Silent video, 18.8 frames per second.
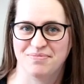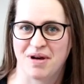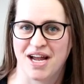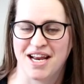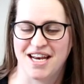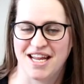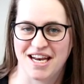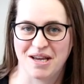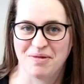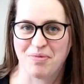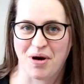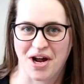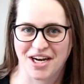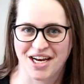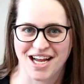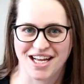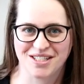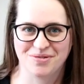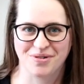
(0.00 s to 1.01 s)
my knitting
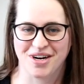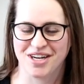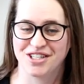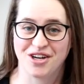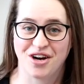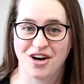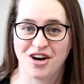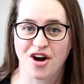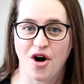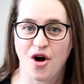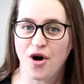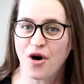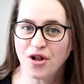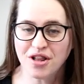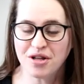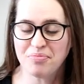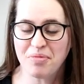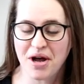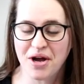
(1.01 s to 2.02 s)
podcast where I talk
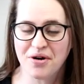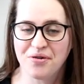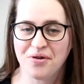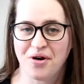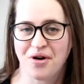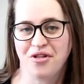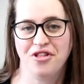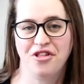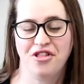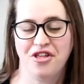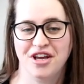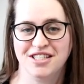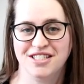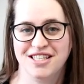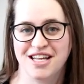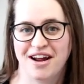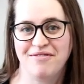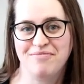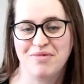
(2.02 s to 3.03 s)
all about all the
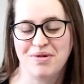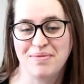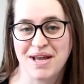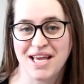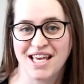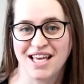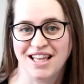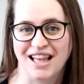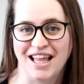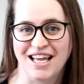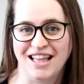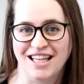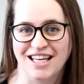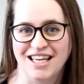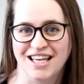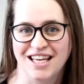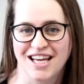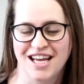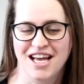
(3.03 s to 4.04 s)
things that I've been making
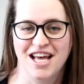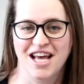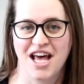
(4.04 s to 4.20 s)
lately.